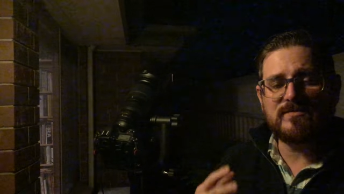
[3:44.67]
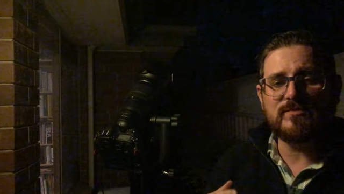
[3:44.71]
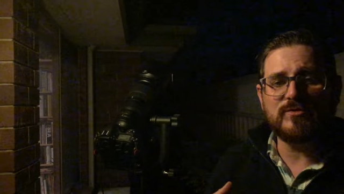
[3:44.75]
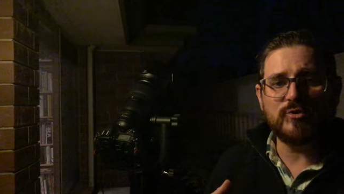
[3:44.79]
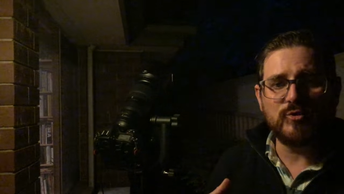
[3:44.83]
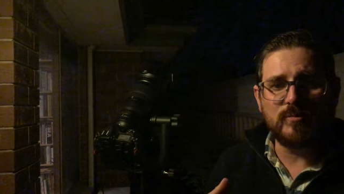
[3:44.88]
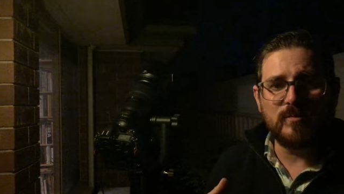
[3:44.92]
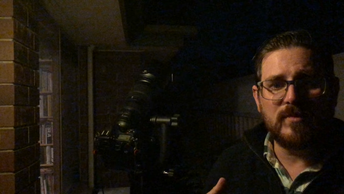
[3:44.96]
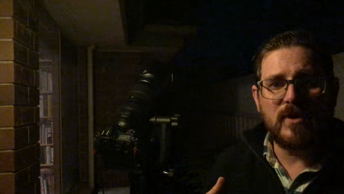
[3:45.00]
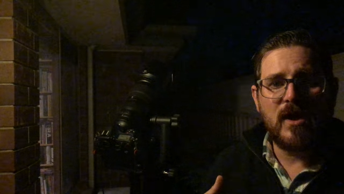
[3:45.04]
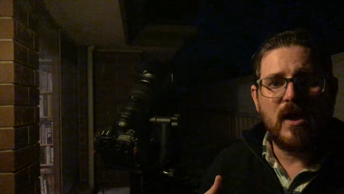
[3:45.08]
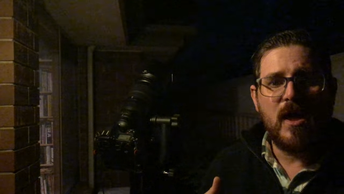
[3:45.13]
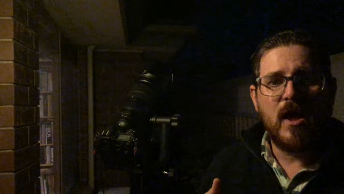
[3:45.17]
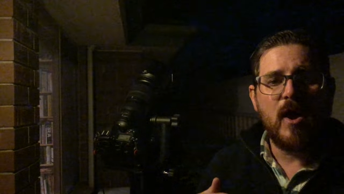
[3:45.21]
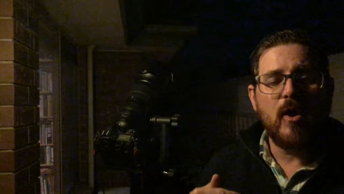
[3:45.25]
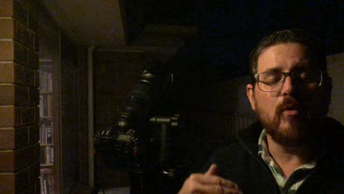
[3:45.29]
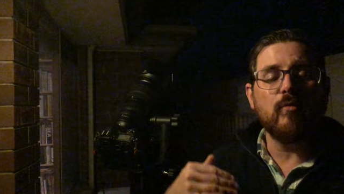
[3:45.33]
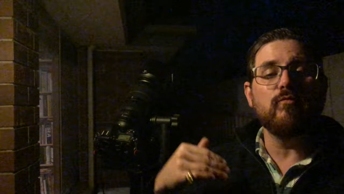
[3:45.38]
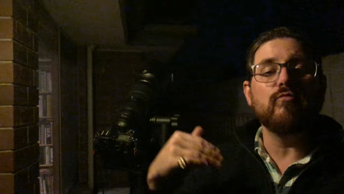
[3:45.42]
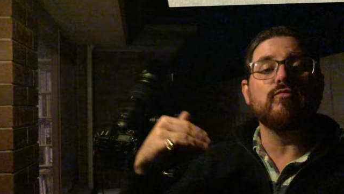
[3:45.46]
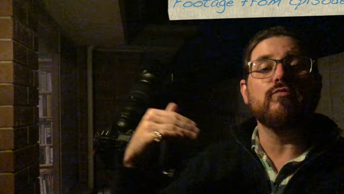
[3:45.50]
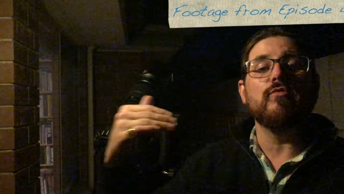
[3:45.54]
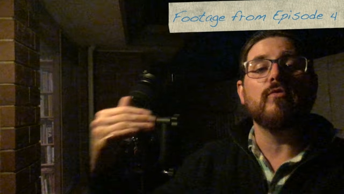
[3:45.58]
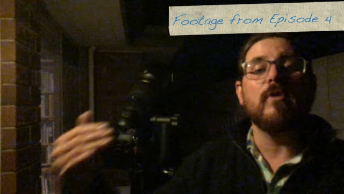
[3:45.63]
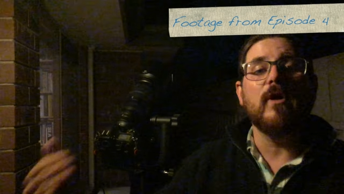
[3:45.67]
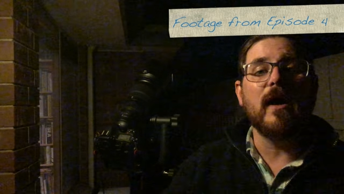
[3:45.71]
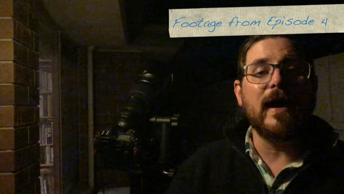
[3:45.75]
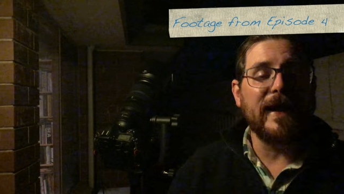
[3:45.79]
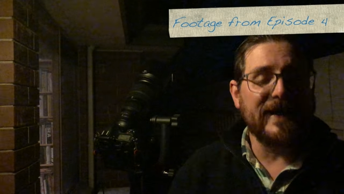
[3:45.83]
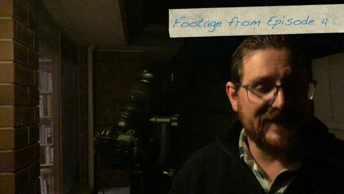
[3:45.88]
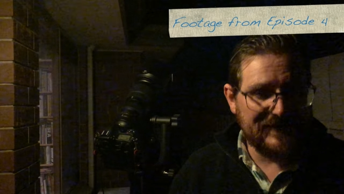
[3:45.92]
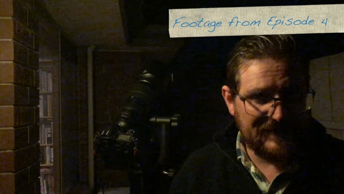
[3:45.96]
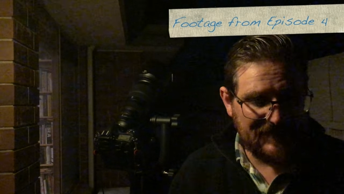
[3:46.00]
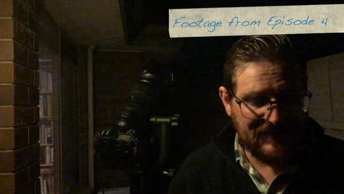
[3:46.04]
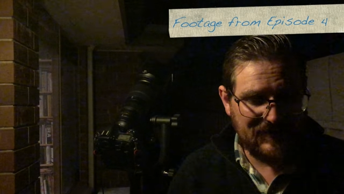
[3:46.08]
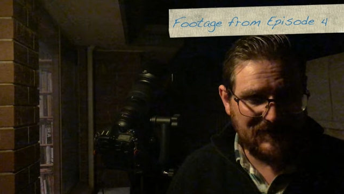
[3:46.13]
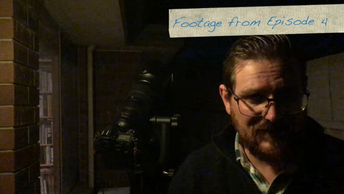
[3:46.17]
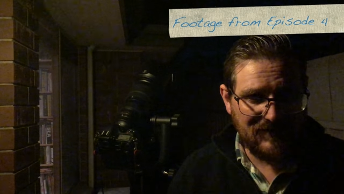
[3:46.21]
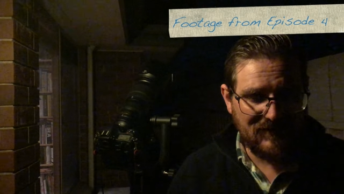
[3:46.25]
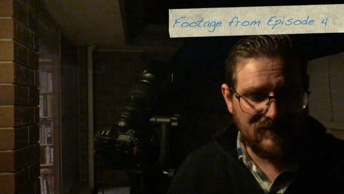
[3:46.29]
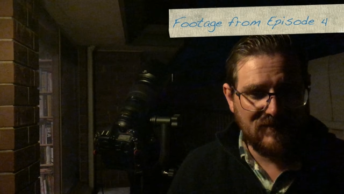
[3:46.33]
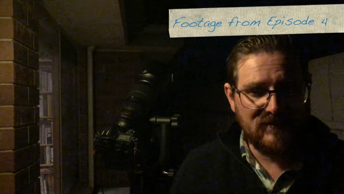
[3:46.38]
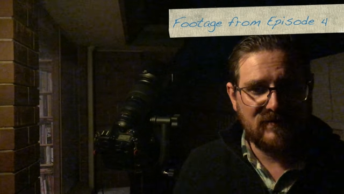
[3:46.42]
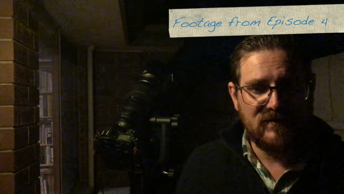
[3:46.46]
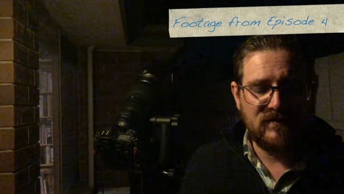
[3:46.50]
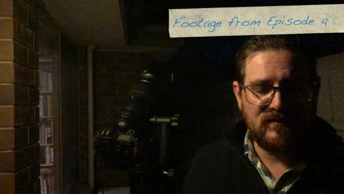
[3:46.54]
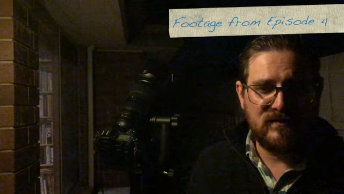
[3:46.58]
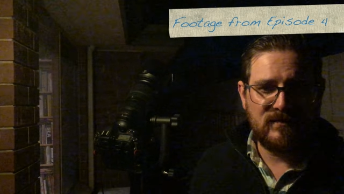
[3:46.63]
zoom right in
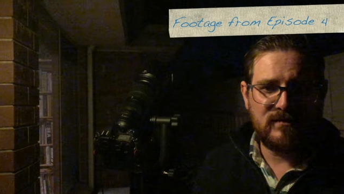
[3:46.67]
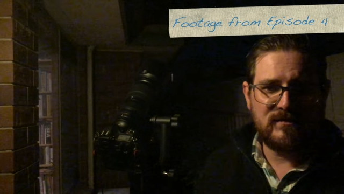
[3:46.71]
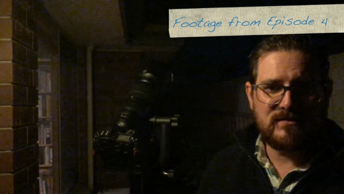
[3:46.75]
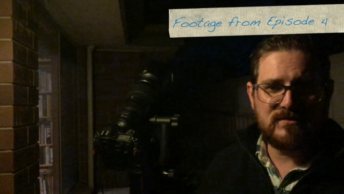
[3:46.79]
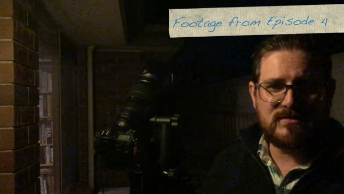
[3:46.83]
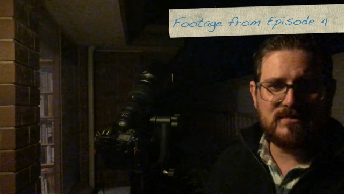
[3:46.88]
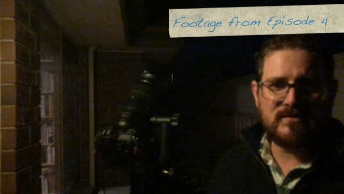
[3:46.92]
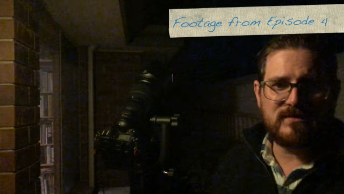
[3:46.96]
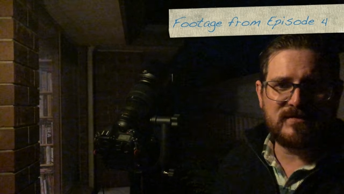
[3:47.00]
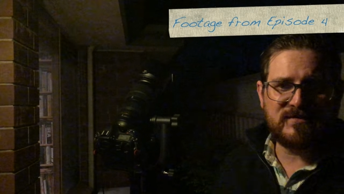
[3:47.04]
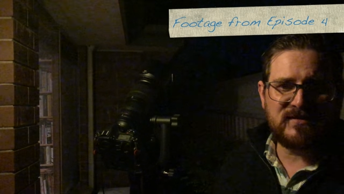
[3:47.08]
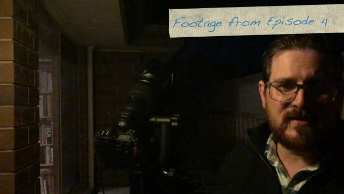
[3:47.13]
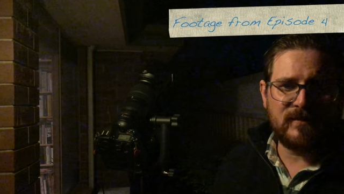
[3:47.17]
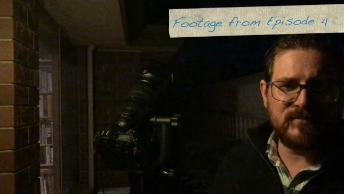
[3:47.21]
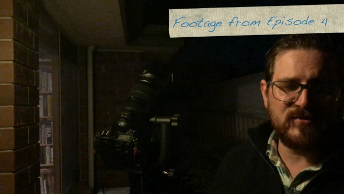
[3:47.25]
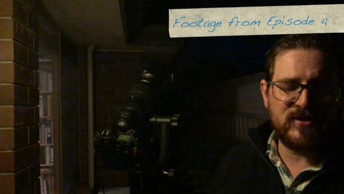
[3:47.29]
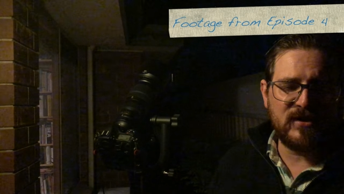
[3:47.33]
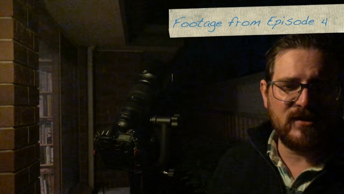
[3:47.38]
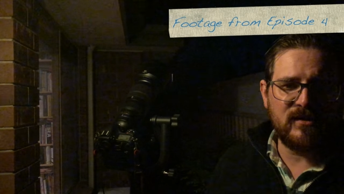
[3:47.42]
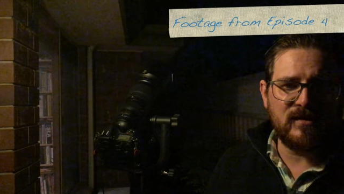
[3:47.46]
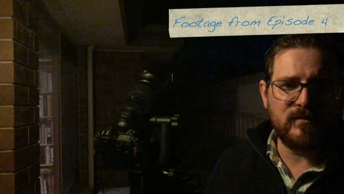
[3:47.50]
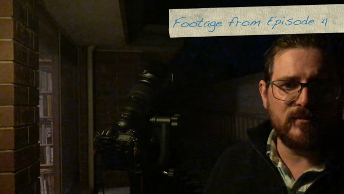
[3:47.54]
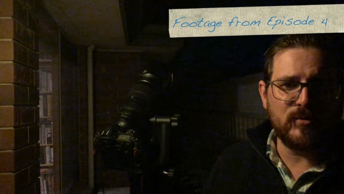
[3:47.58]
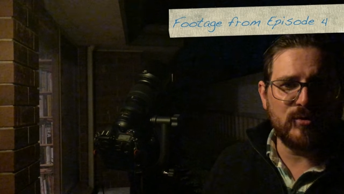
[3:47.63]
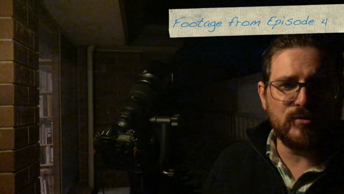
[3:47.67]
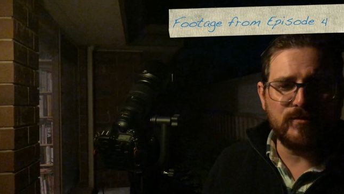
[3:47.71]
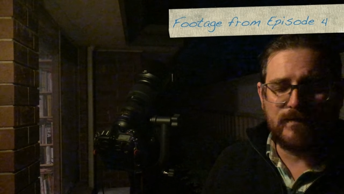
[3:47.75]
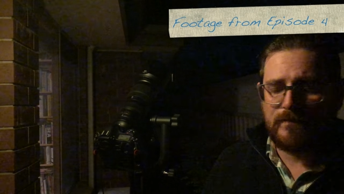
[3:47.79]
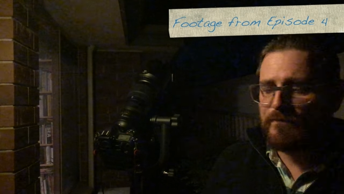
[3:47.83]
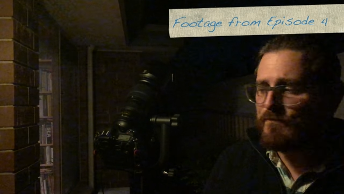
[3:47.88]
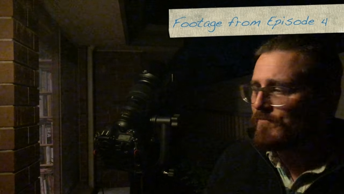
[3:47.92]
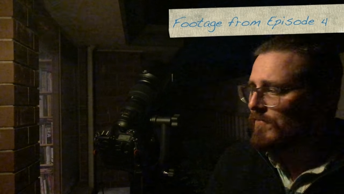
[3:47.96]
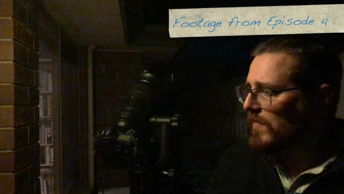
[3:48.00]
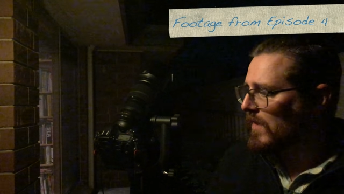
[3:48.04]
to the subject of the moon.